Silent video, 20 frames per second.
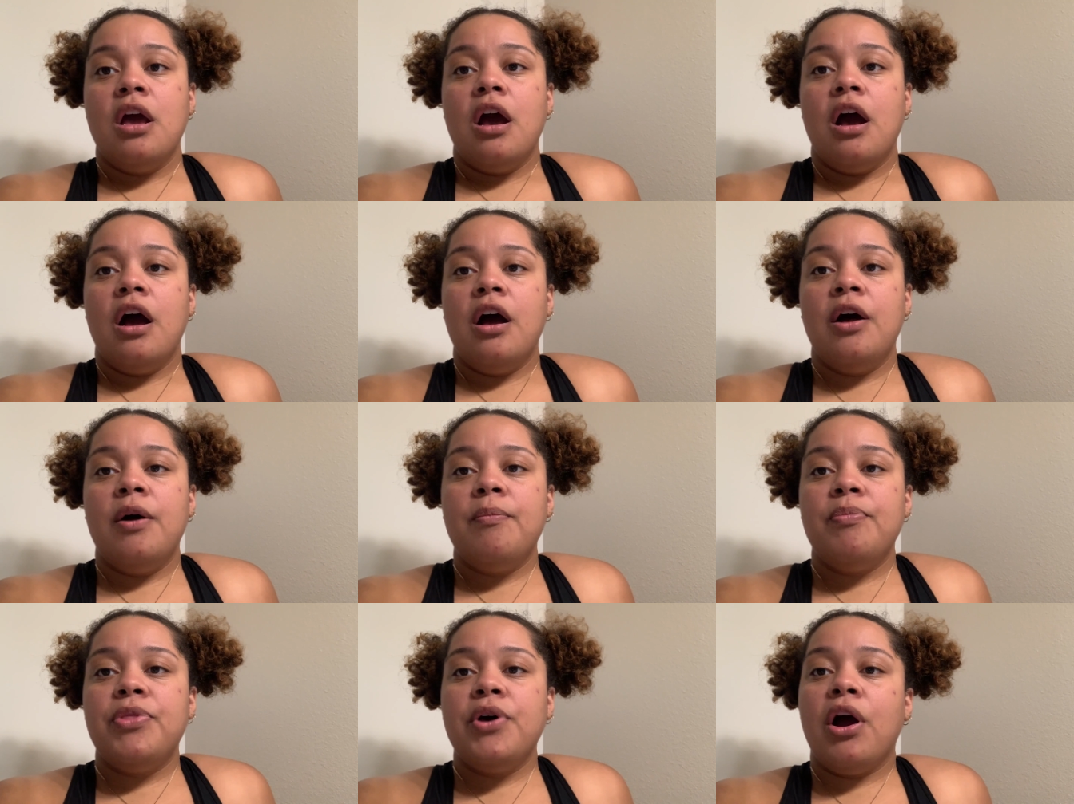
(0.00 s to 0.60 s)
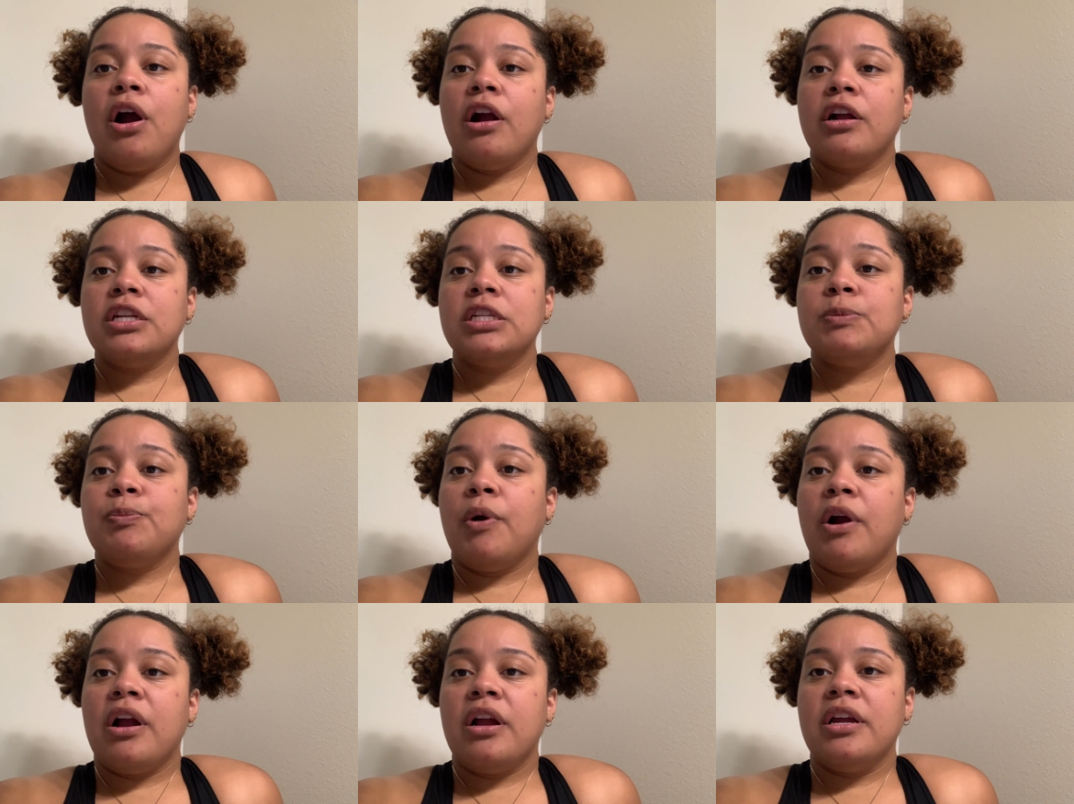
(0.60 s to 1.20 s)
The hardest
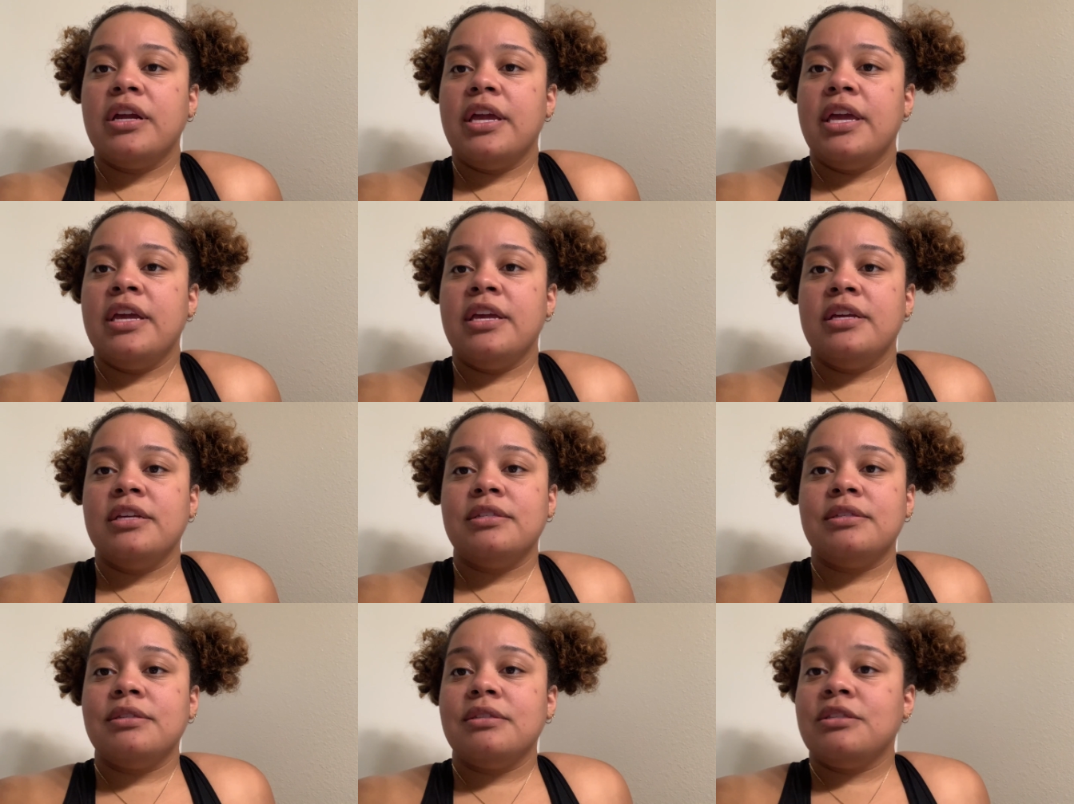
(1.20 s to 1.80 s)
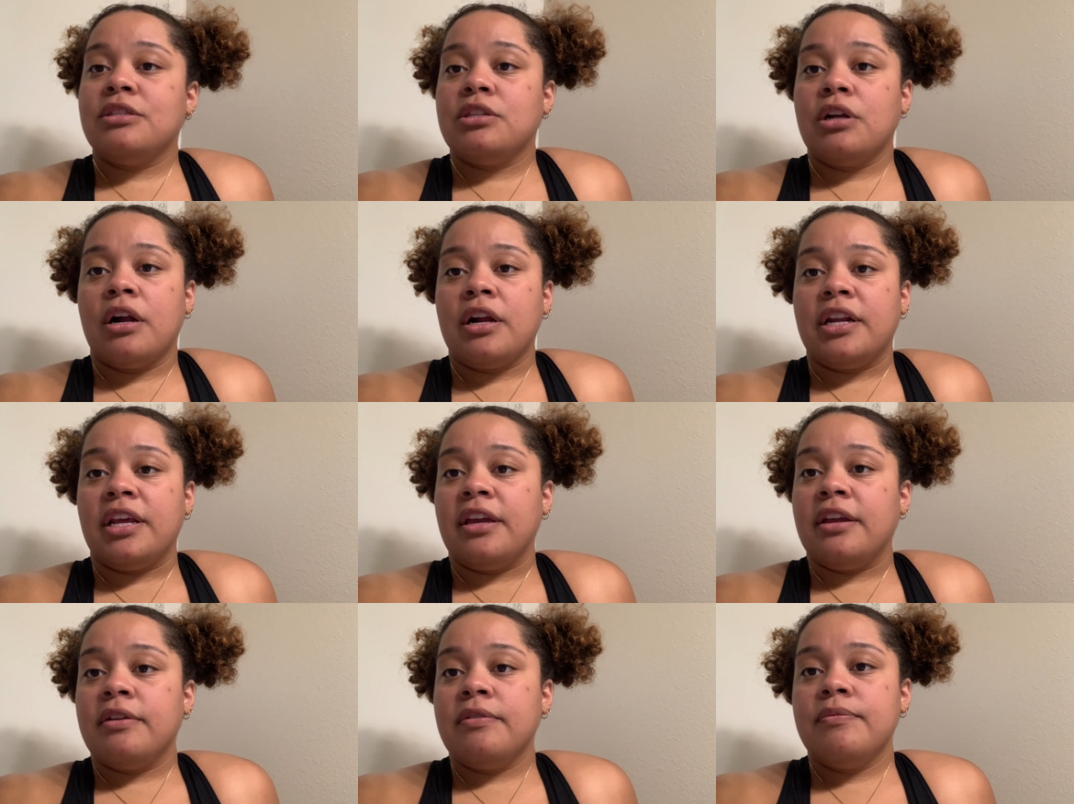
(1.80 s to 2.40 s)
part is
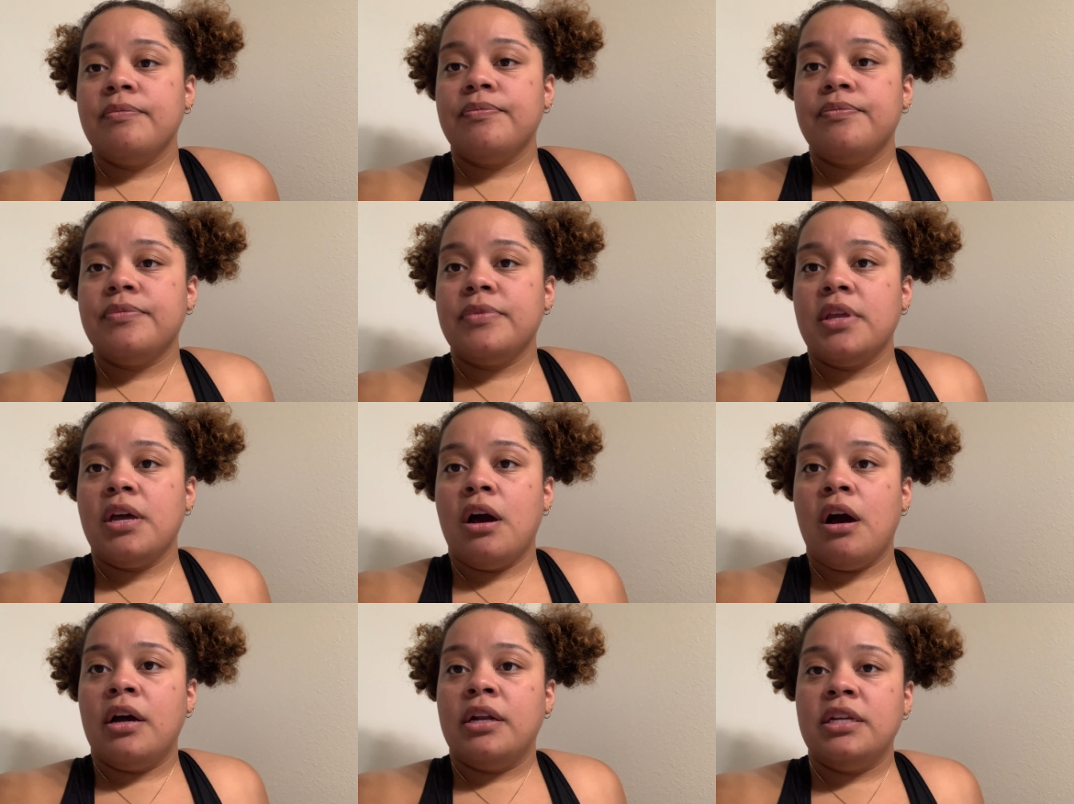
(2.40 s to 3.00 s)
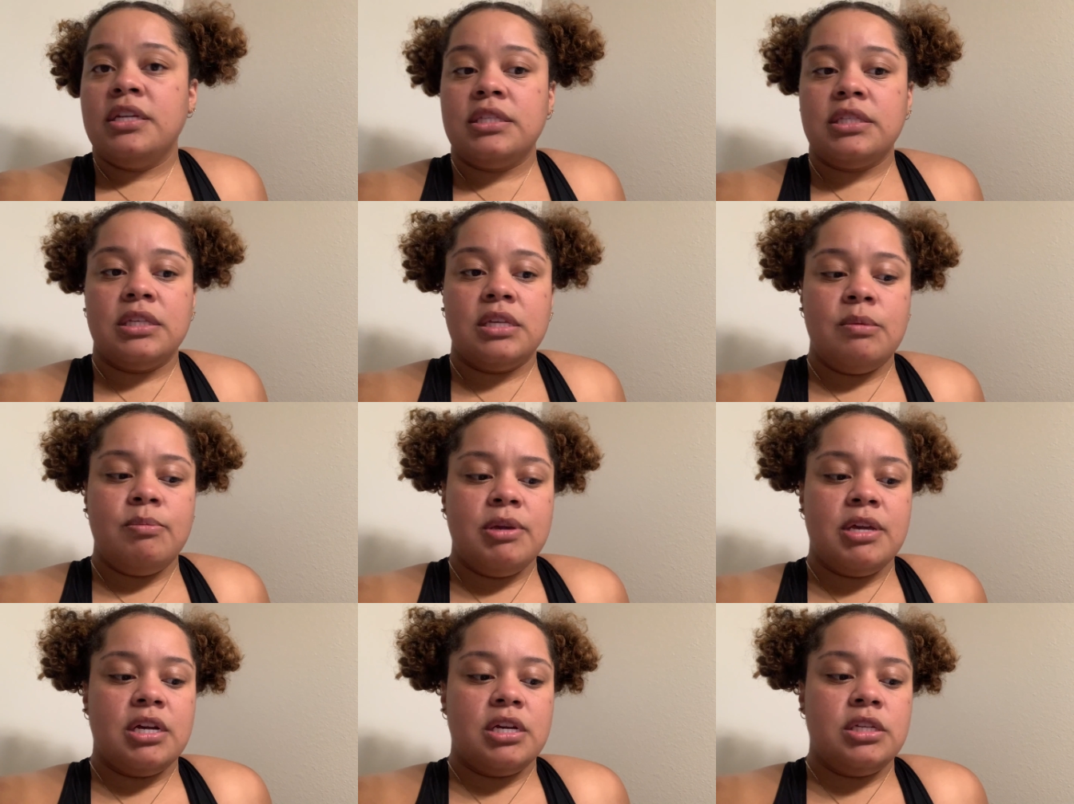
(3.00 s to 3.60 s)
starting, honestly,
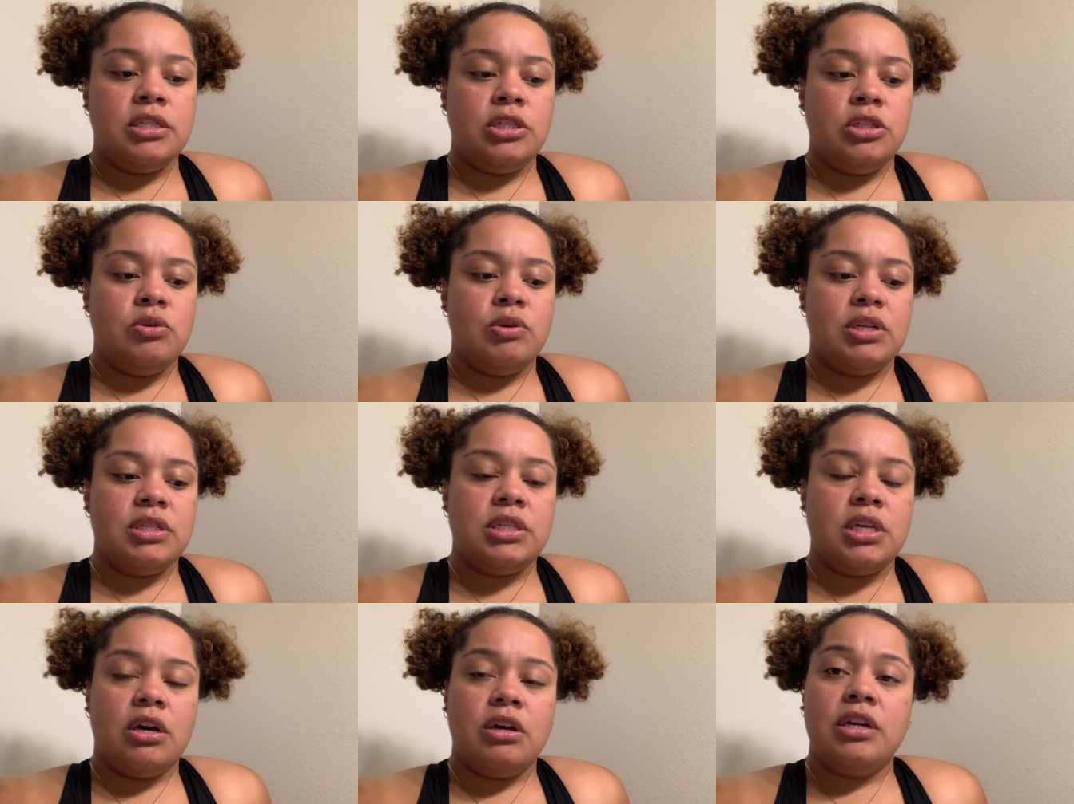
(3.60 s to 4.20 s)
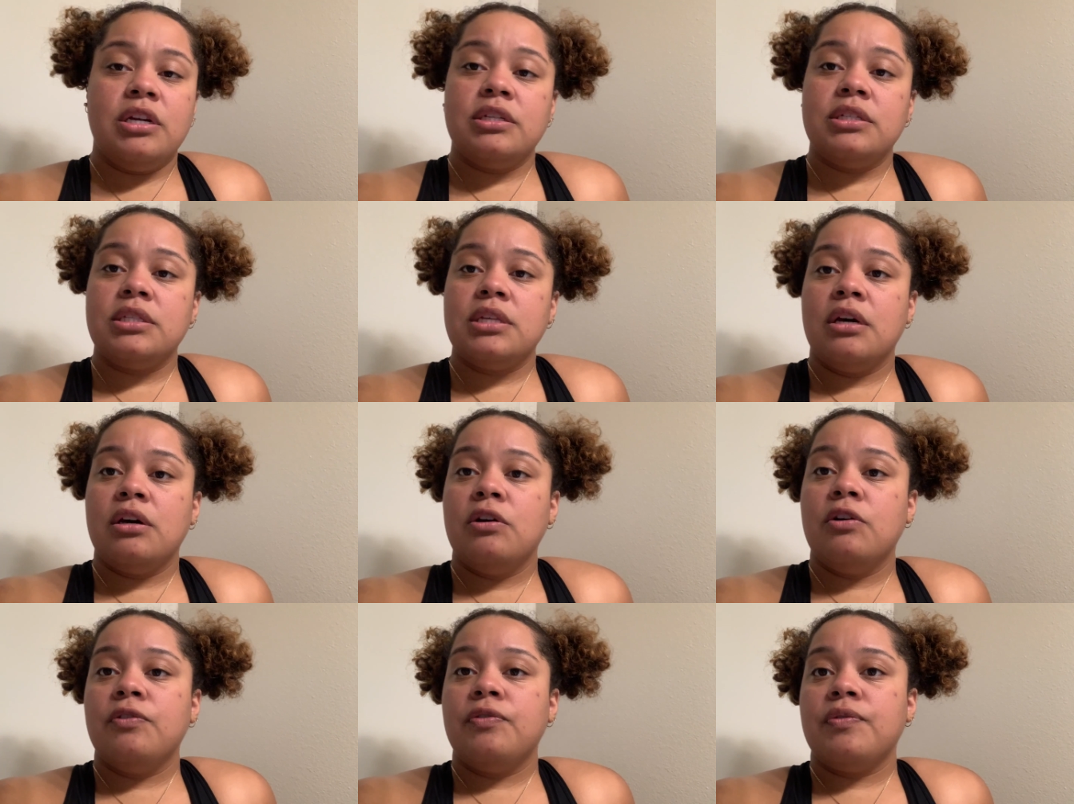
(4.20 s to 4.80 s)
because you could tell
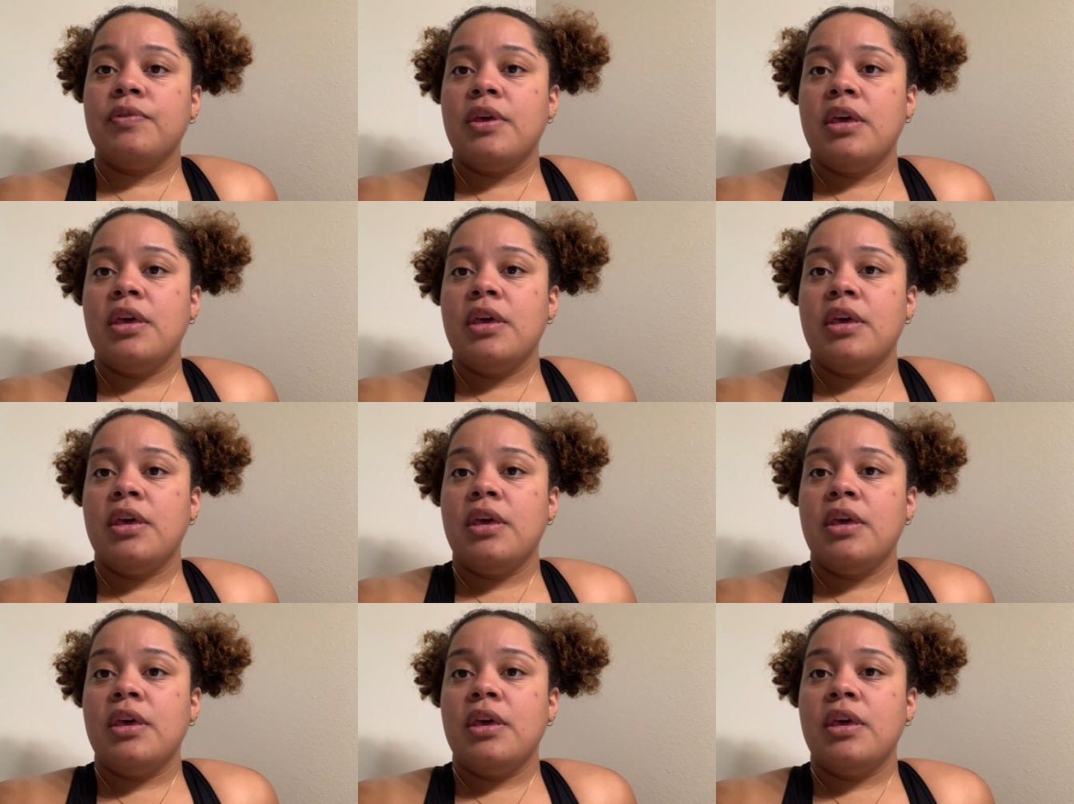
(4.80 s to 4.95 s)
yourself